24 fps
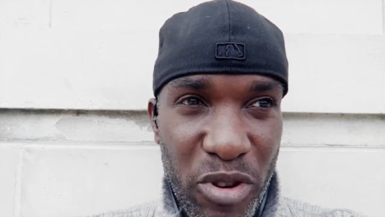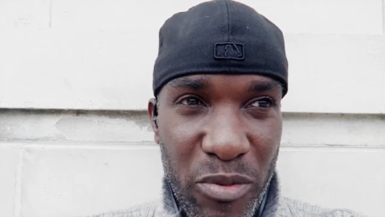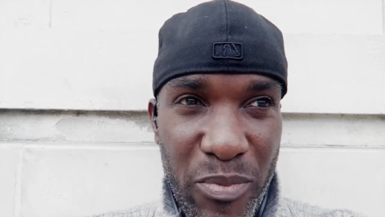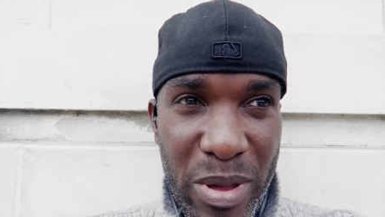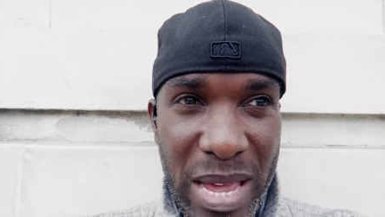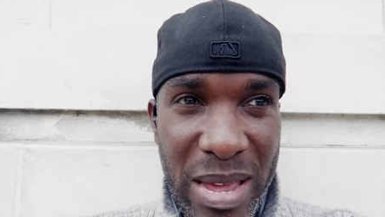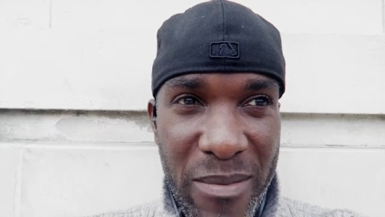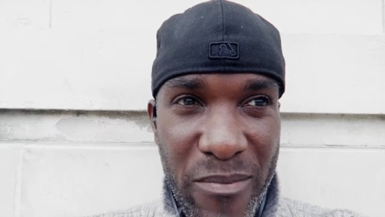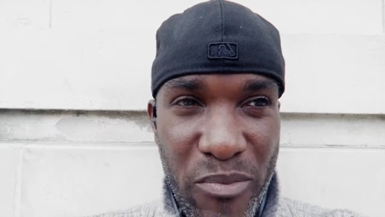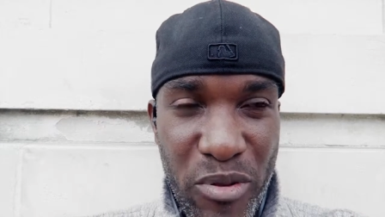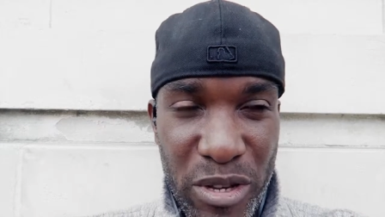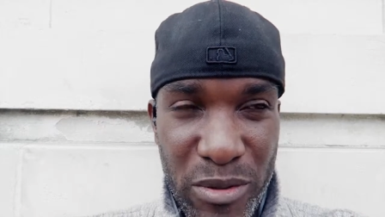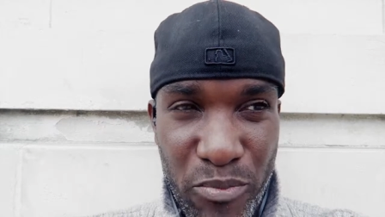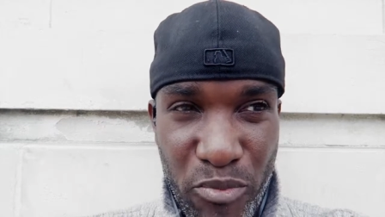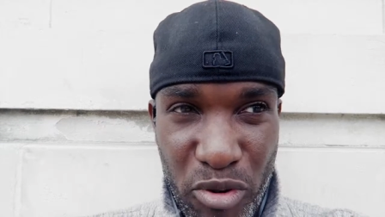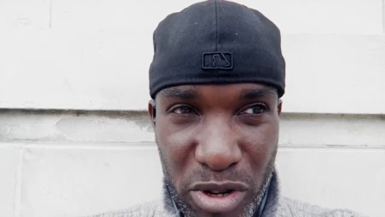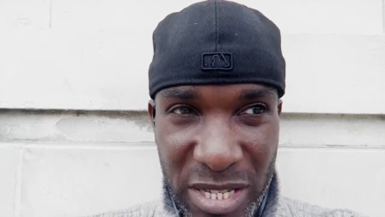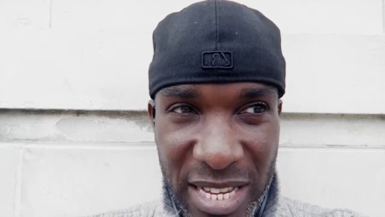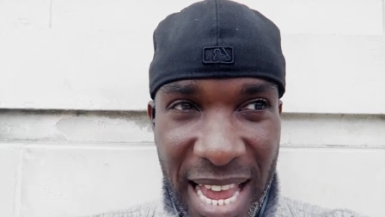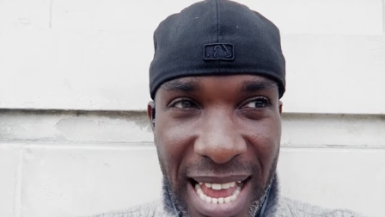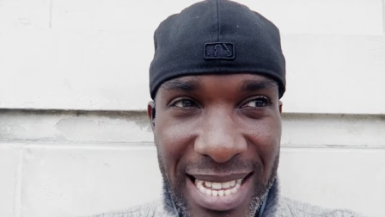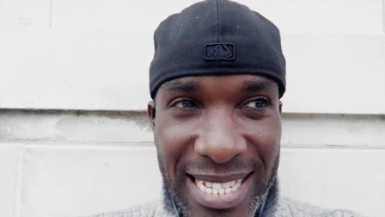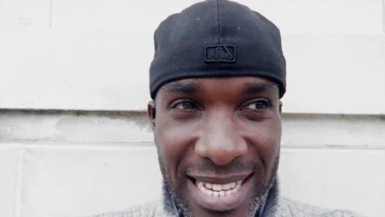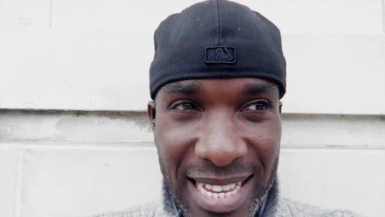being pr
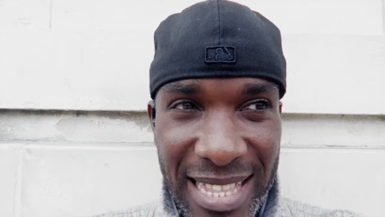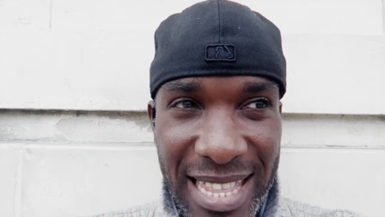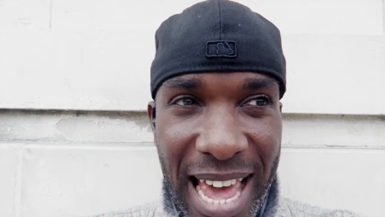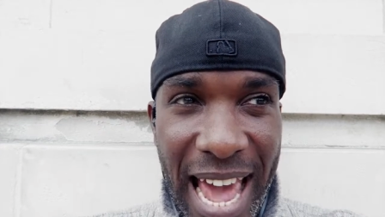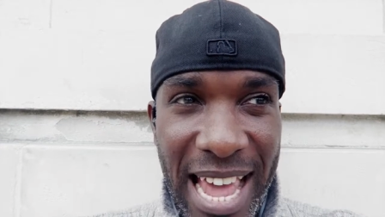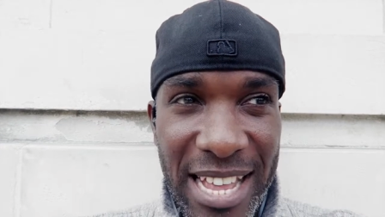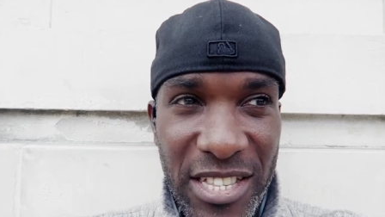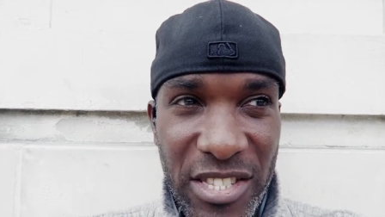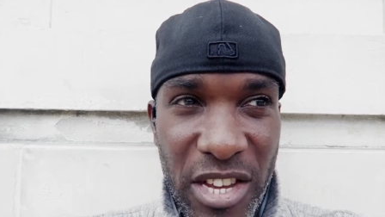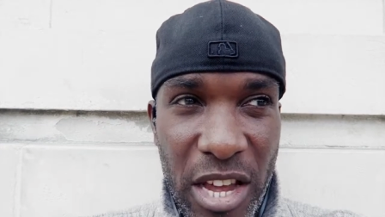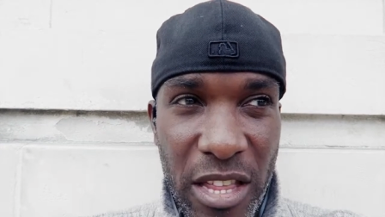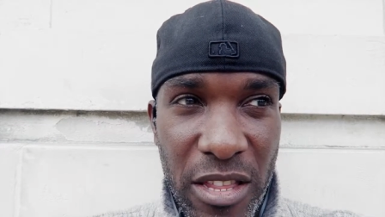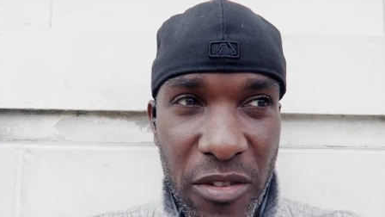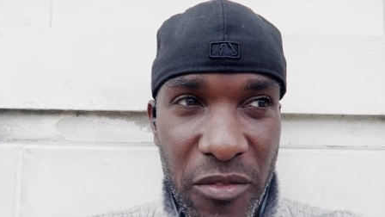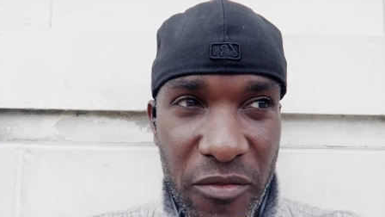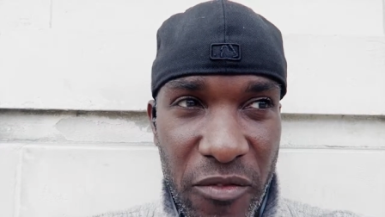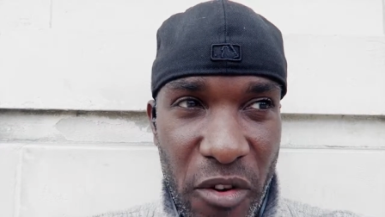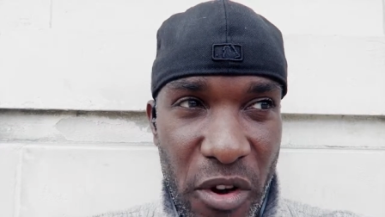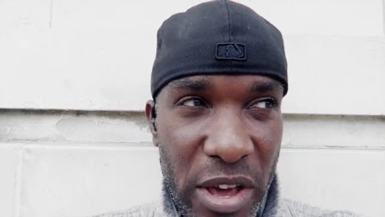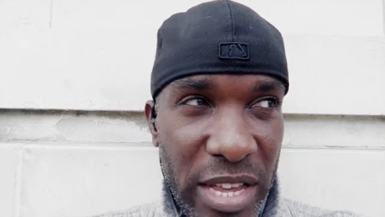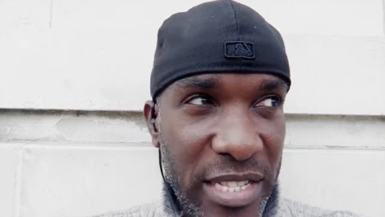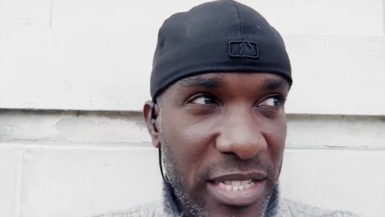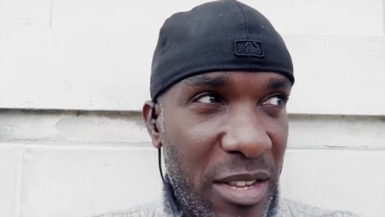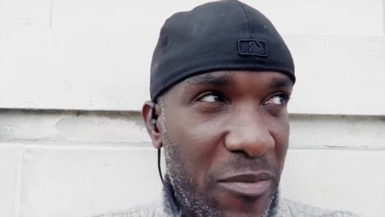protecting that internal
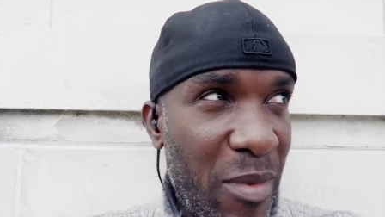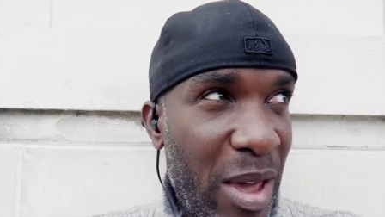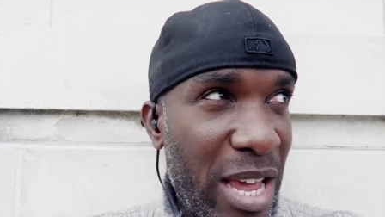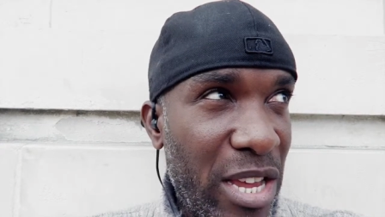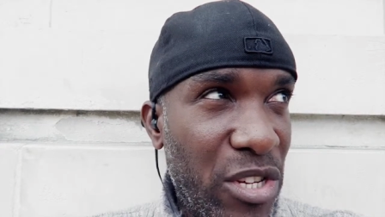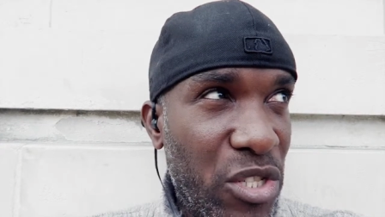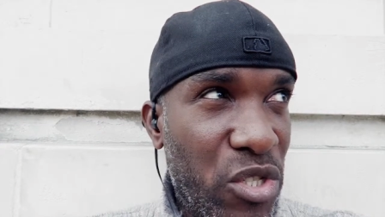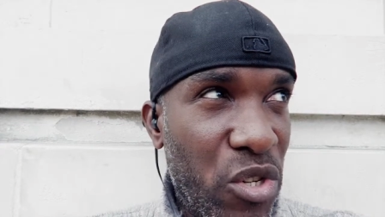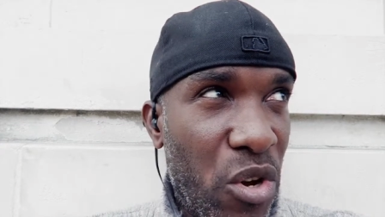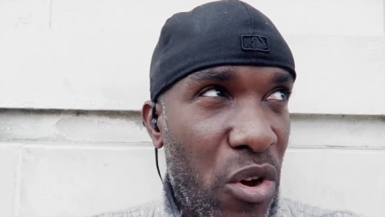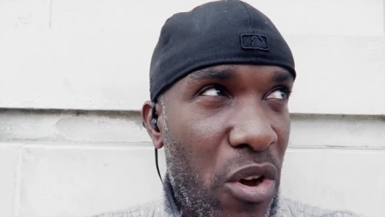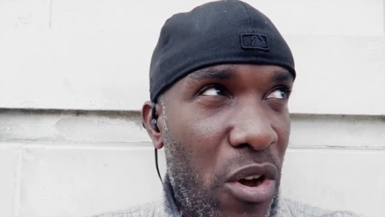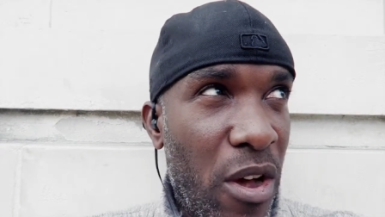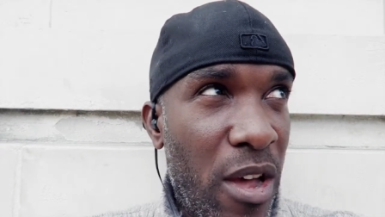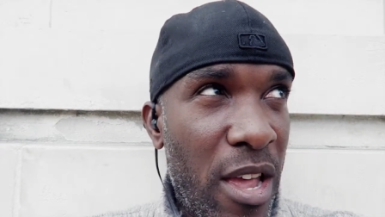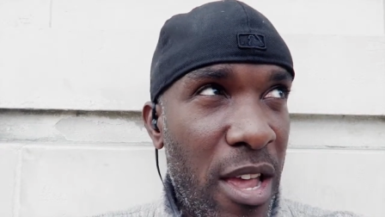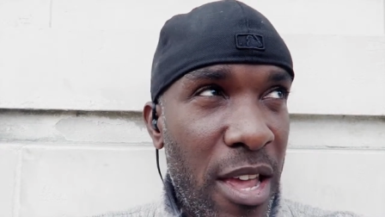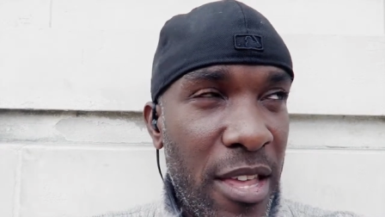voice and making sure